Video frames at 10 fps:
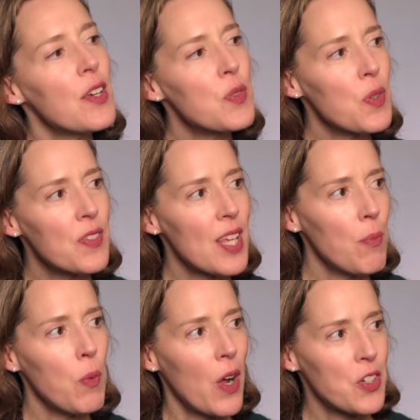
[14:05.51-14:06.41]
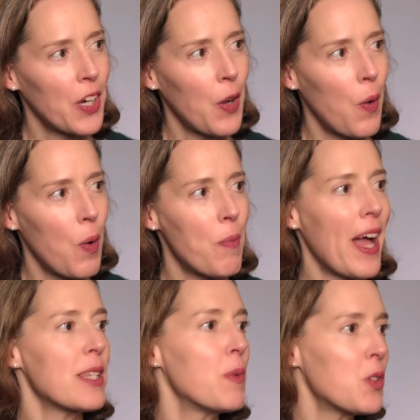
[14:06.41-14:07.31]
So if someone watching at home
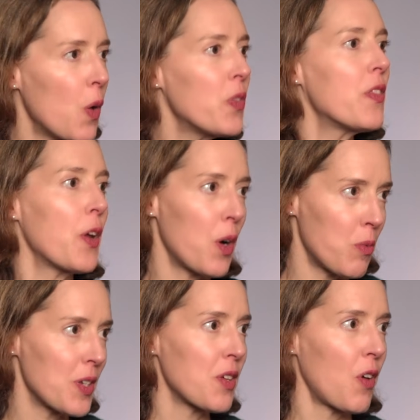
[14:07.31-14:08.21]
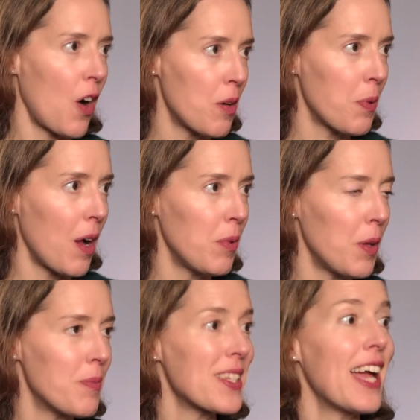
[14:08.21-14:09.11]
has been told that they're at risk for heart
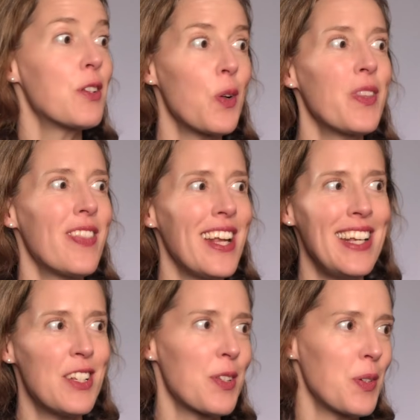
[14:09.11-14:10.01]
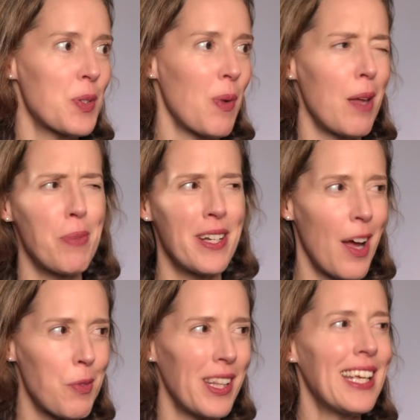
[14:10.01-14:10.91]
problems and told that they need to lose weight but
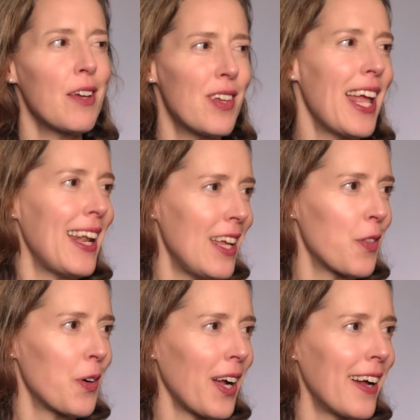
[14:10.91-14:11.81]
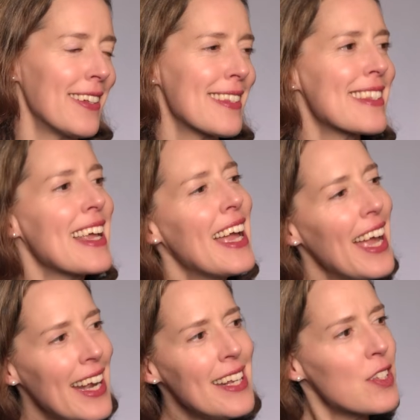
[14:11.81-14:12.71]
not really given any other guidance,
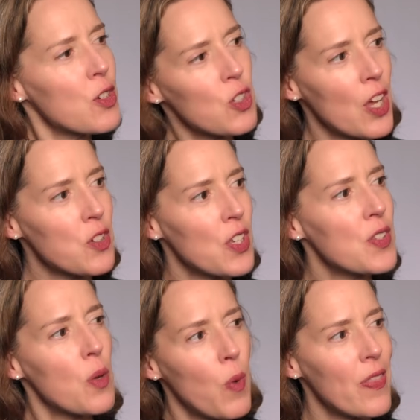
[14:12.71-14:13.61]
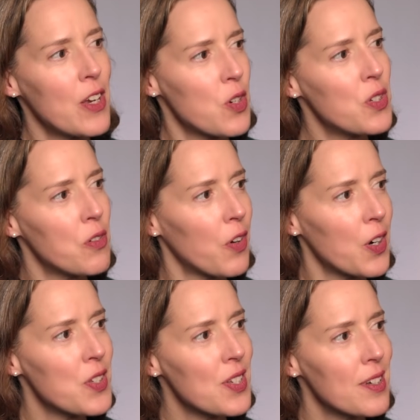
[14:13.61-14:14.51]
any suggestions on what they should do
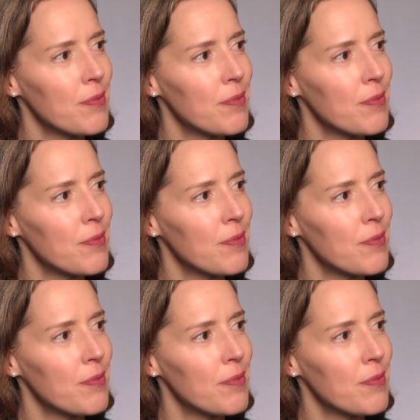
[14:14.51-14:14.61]
first?